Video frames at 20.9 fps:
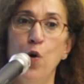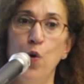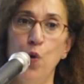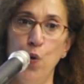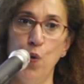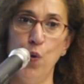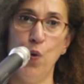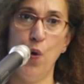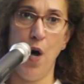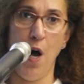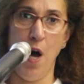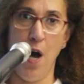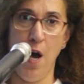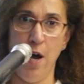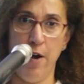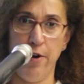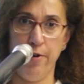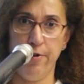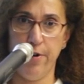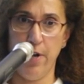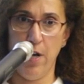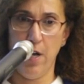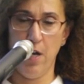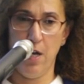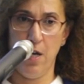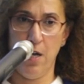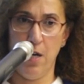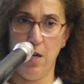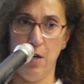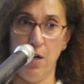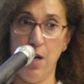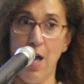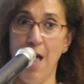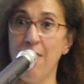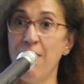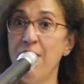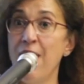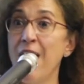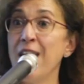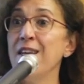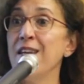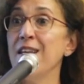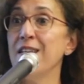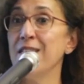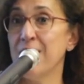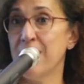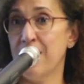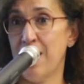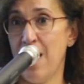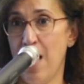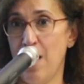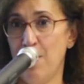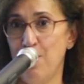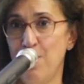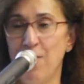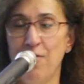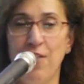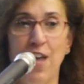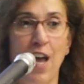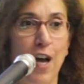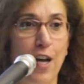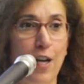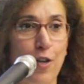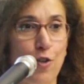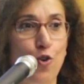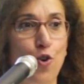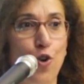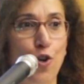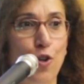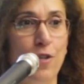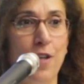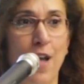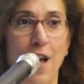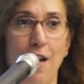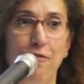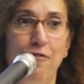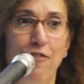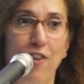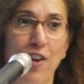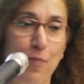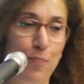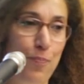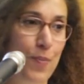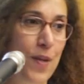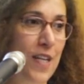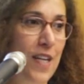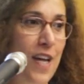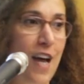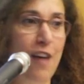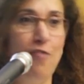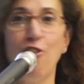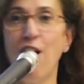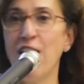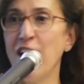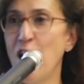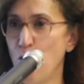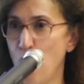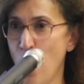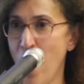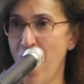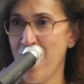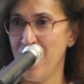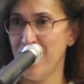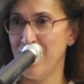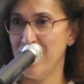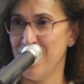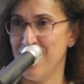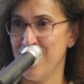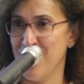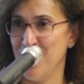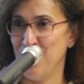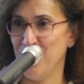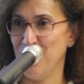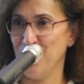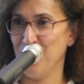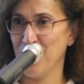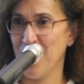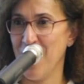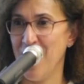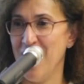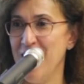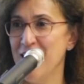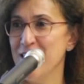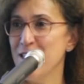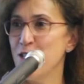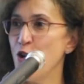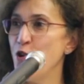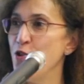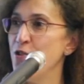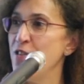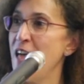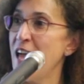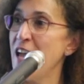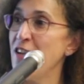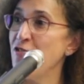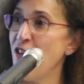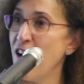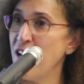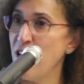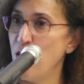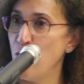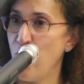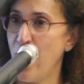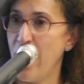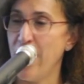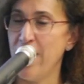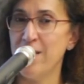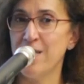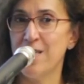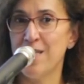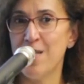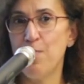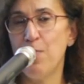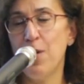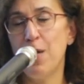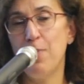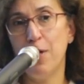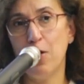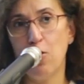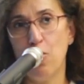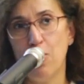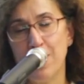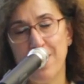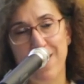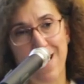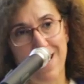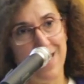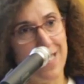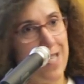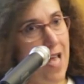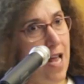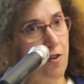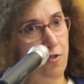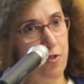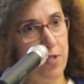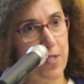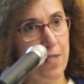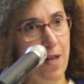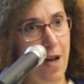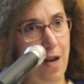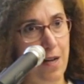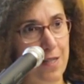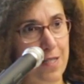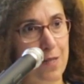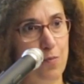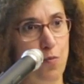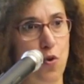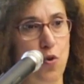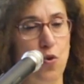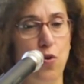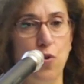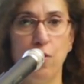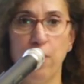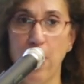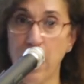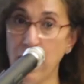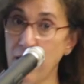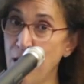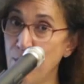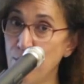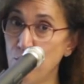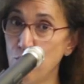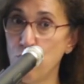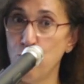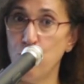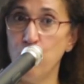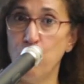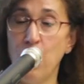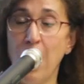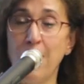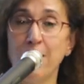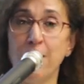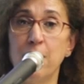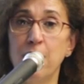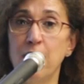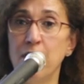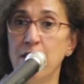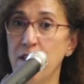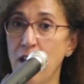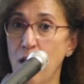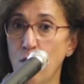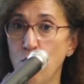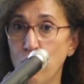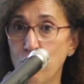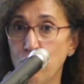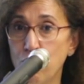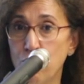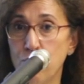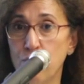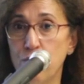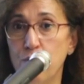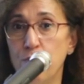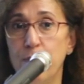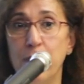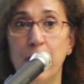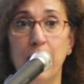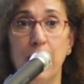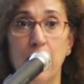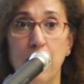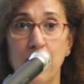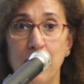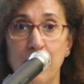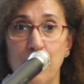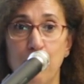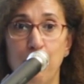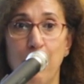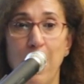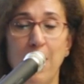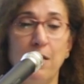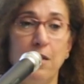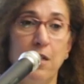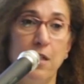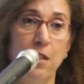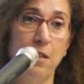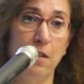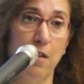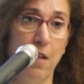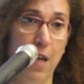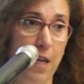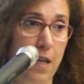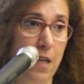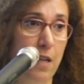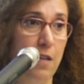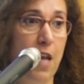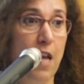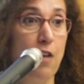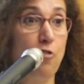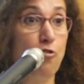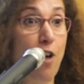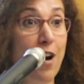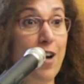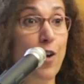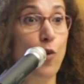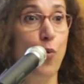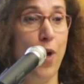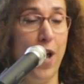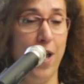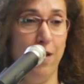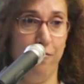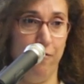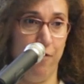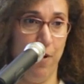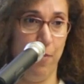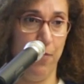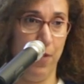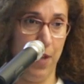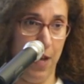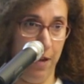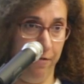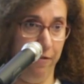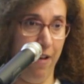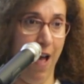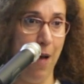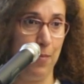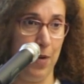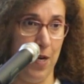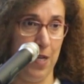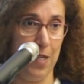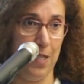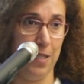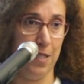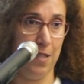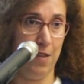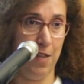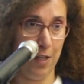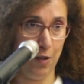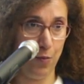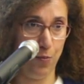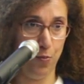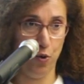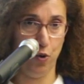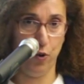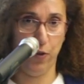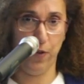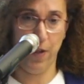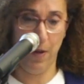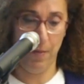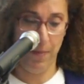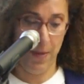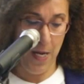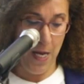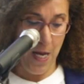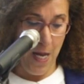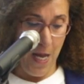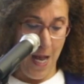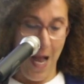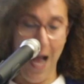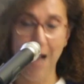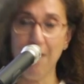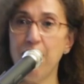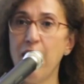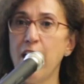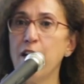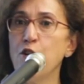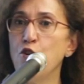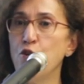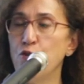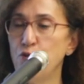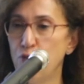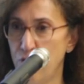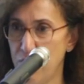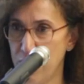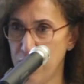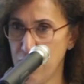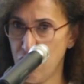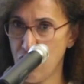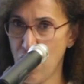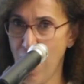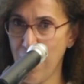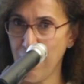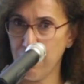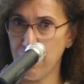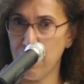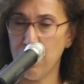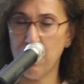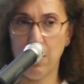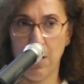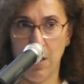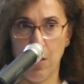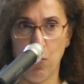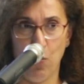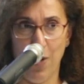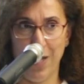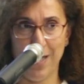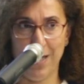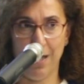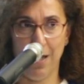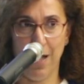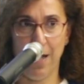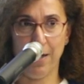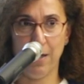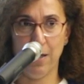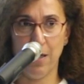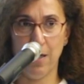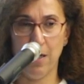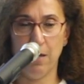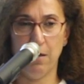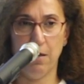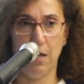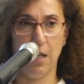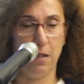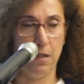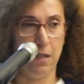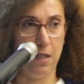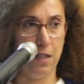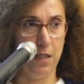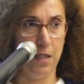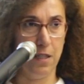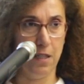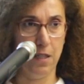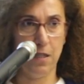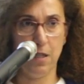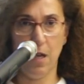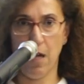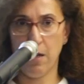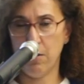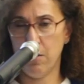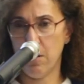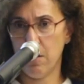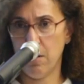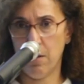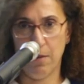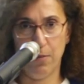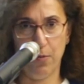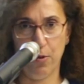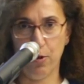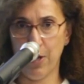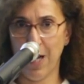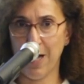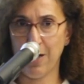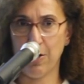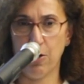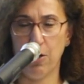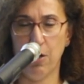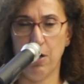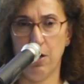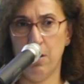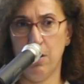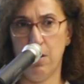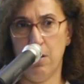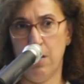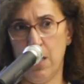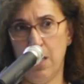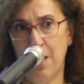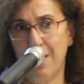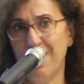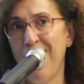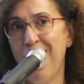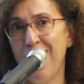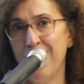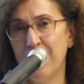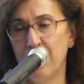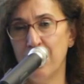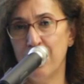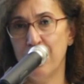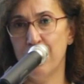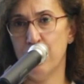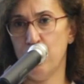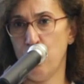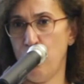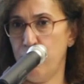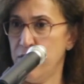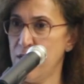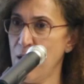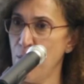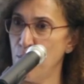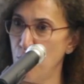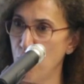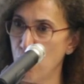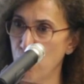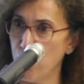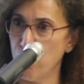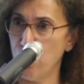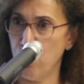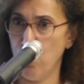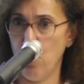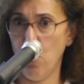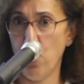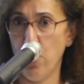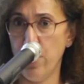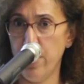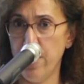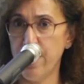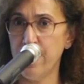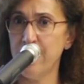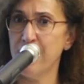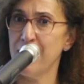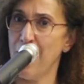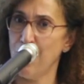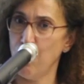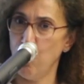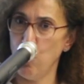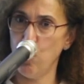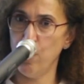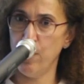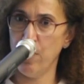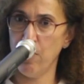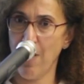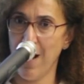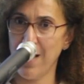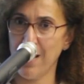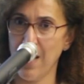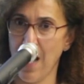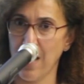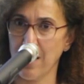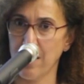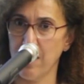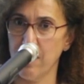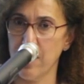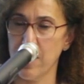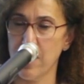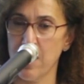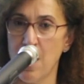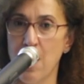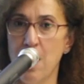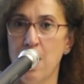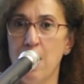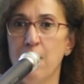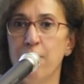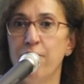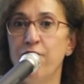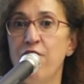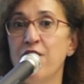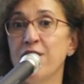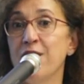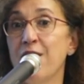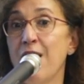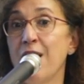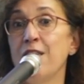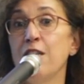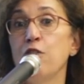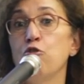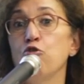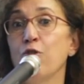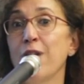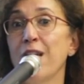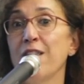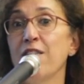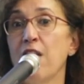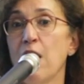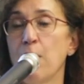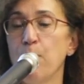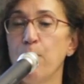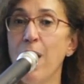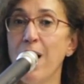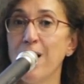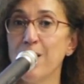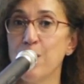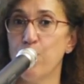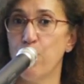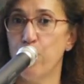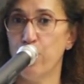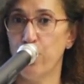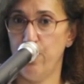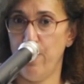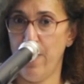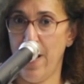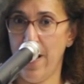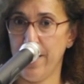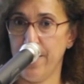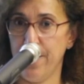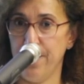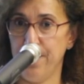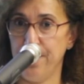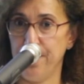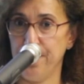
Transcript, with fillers: who are, uh, and then escape. They are called Filipina runaways. So they run away simply because their salaries are small. They come to London. They want to be independent. They, they run away from their families that brought them. And they go to this shelter in West London that is under the protection, uh, the guidance of some lawyers and human rights activists. First, they need to get their passport back